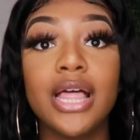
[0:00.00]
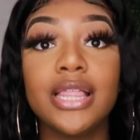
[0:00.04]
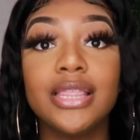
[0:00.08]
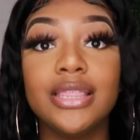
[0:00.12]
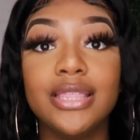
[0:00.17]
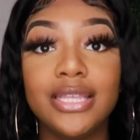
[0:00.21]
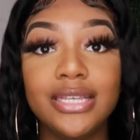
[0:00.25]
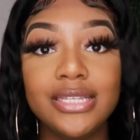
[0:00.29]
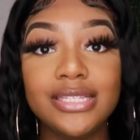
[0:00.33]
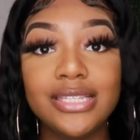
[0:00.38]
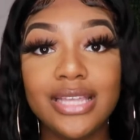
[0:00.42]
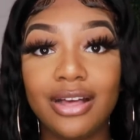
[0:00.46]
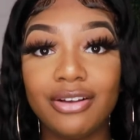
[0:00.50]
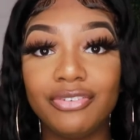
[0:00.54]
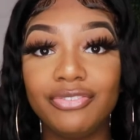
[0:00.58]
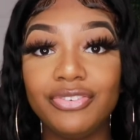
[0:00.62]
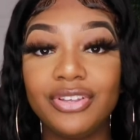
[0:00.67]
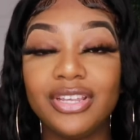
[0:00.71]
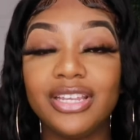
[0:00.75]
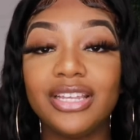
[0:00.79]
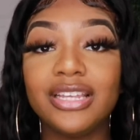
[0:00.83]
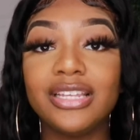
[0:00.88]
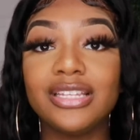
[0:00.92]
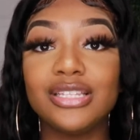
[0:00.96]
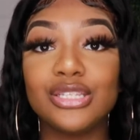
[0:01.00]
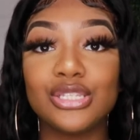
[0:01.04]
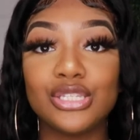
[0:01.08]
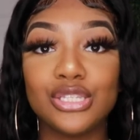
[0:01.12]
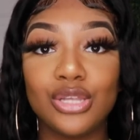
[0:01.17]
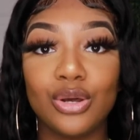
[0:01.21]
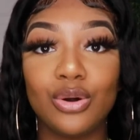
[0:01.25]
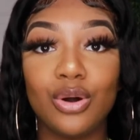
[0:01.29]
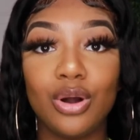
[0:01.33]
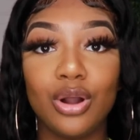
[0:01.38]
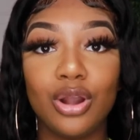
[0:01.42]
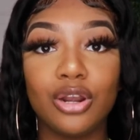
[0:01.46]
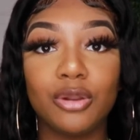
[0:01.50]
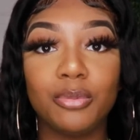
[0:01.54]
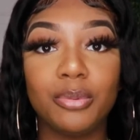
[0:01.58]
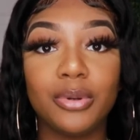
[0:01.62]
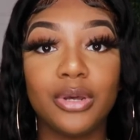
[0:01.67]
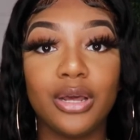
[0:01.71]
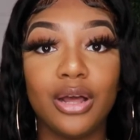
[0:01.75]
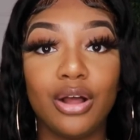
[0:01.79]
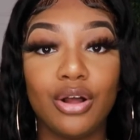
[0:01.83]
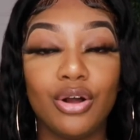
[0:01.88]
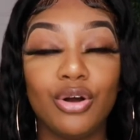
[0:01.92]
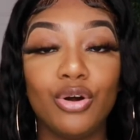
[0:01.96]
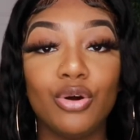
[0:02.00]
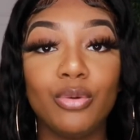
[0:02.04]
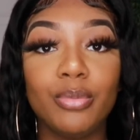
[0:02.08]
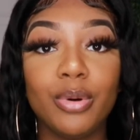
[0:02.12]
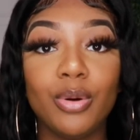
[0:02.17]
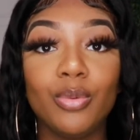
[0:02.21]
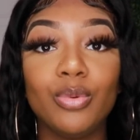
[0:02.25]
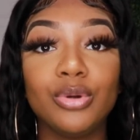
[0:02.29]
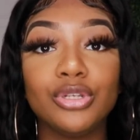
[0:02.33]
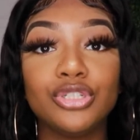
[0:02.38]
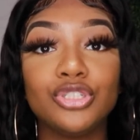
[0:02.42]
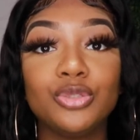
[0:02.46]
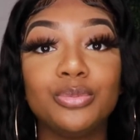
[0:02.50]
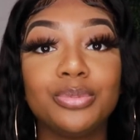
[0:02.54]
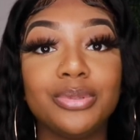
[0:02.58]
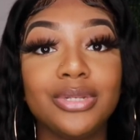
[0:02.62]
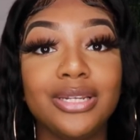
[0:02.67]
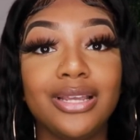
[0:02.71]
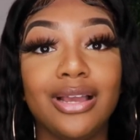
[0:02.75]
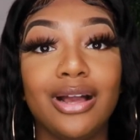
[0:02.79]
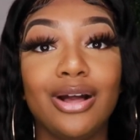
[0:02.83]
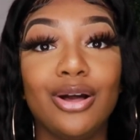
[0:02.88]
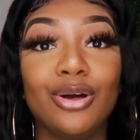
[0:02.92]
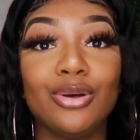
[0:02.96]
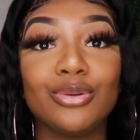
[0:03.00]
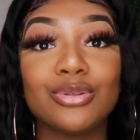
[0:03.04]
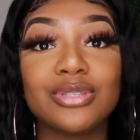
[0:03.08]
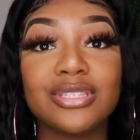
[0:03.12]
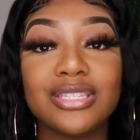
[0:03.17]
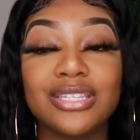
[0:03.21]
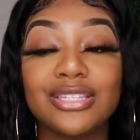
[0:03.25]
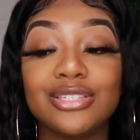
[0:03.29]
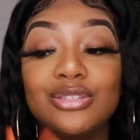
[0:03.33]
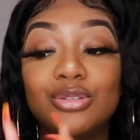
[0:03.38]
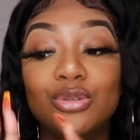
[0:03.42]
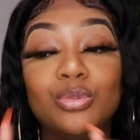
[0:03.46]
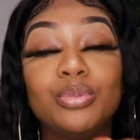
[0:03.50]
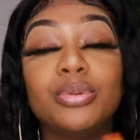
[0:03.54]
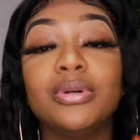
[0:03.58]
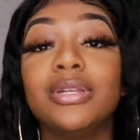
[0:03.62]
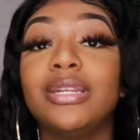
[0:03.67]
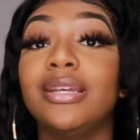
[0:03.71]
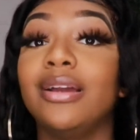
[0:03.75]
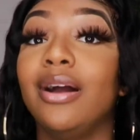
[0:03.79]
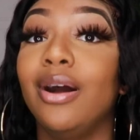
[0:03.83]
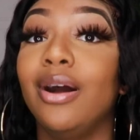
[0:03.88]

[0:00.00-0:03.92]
This outfit is so hard to put on, but once you put it on, sis, you put it